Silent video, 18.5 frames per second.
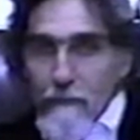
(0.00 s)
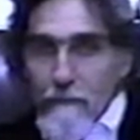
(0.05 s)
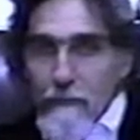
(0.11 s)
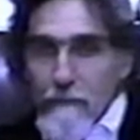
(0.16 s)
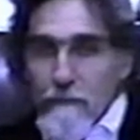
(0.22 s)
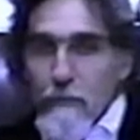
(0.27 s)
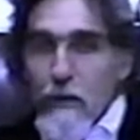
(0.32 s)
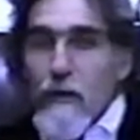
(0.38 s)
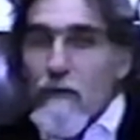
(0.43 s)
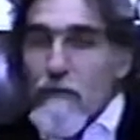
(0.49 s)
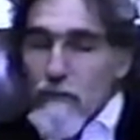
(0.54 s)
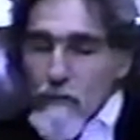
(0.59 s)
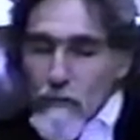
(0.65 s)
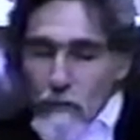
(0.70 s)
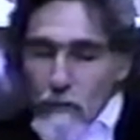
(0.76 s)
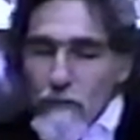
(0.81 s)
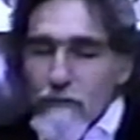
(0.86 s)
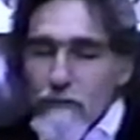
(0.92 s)
I mean, part of
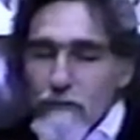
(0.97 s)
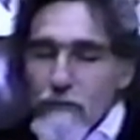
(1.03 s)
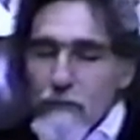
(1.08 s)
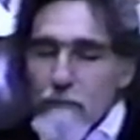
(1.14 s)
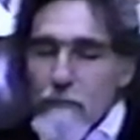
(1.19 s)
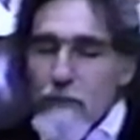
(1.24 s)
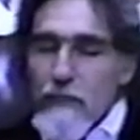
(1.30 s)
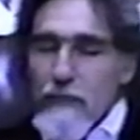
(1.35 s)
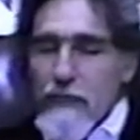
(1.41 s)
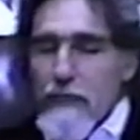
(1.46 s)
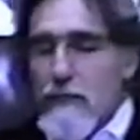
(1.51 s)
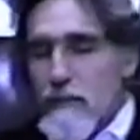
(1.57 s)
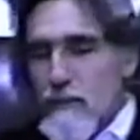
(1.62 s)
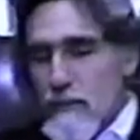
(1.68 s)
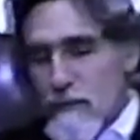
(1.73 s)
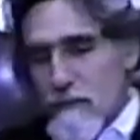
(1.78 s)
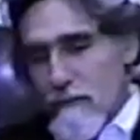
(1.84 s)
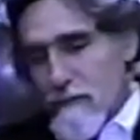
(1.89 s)
the course is
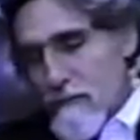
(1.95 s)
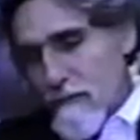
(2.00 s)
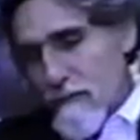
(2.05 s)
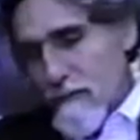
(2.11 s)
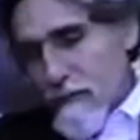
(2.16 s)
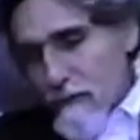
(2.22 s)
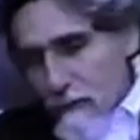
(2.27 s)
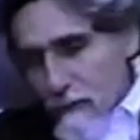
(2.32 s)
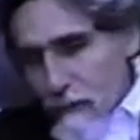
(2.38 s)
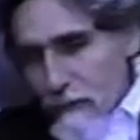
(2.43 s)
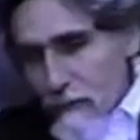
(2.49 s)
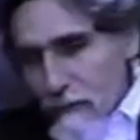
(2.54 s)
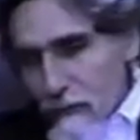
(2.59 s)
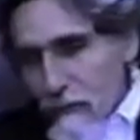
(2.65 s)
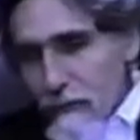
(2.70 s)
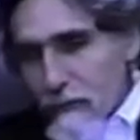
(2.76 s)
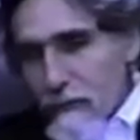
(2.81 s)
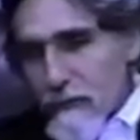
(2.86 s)
communication.
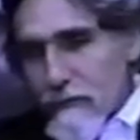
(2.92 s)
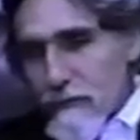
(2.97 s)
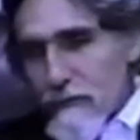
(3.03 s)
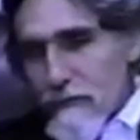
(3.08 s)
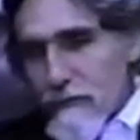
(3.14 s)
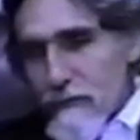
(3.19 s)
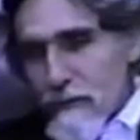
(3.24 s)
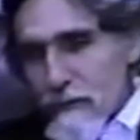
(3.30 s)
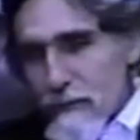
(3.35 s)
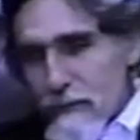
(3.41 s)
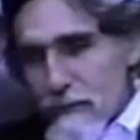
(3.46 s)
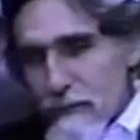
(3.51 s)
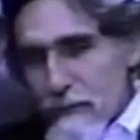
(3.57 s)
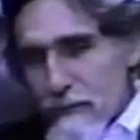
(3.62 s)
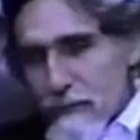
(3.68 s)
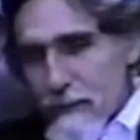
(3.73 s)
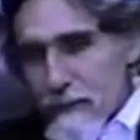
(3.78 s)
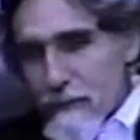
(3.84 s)
Also, I
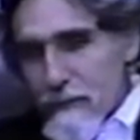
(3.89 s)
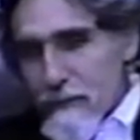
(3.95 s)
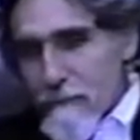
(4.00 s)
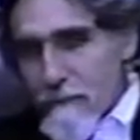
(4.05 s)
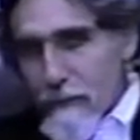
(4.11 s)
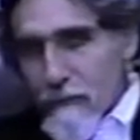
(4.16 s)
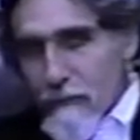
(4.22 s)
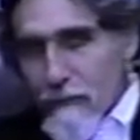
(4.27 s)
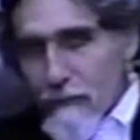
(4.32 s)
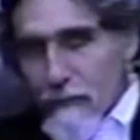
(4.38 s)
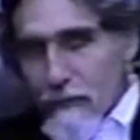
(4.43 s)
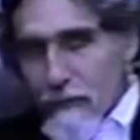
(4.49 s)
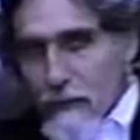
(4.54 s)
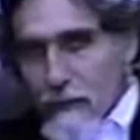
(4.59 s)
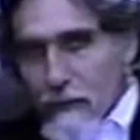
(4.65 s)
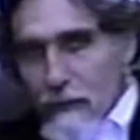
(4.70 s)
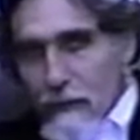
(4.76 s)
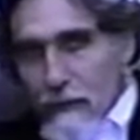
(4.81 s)
say this like this.
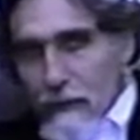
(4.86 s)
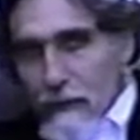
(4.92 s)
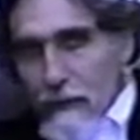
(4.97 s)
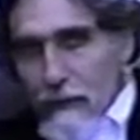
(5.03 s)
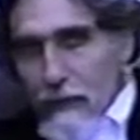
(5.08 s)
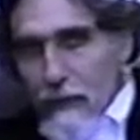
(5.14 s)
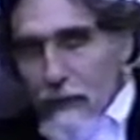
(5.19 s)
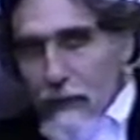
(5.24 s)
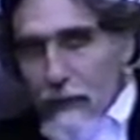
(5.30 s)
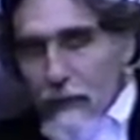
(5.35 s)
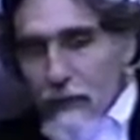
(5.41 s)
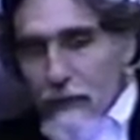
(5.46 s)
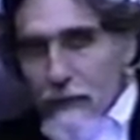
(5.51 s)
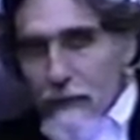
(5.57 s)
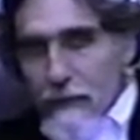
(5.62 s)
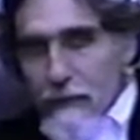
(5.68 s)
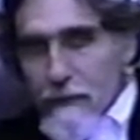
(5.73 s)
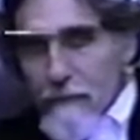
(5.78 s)

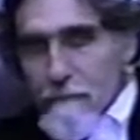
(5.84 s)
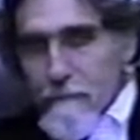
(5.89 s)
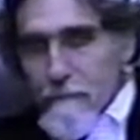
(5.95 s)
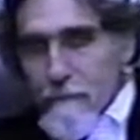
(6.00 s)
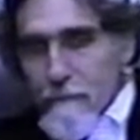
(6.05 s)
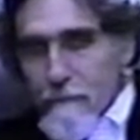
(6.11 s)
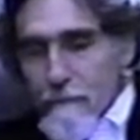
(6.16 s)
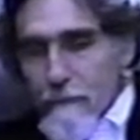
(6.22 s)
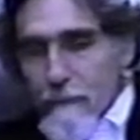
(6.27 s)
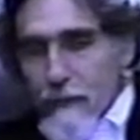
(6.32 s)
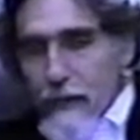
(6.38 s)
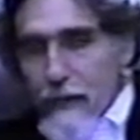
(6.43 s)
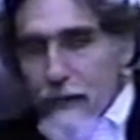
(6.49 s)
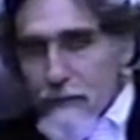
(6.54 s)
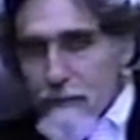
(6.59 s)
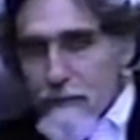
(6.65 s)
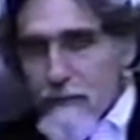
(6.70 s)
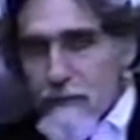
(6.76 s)
I
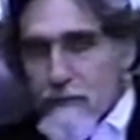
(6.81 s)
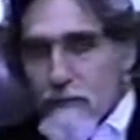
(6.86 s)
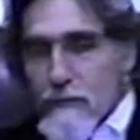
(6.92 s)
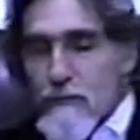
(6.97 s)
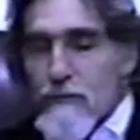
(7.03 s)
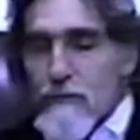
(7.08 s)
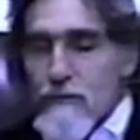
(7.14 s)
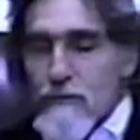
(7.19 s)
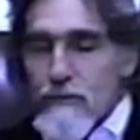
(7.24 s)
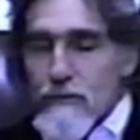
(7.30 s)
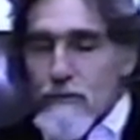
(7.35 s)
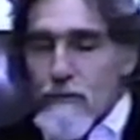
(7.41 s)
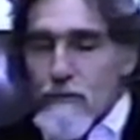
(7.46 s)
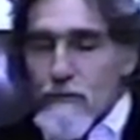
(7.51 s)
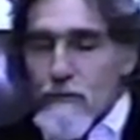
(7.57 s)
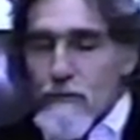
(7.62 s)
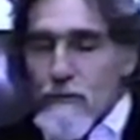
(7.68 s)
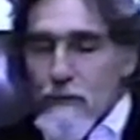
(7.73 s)
ask the students
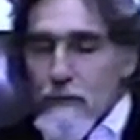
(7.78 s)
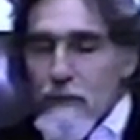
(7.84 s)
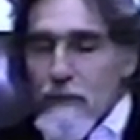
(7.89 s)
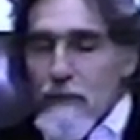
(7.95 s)
to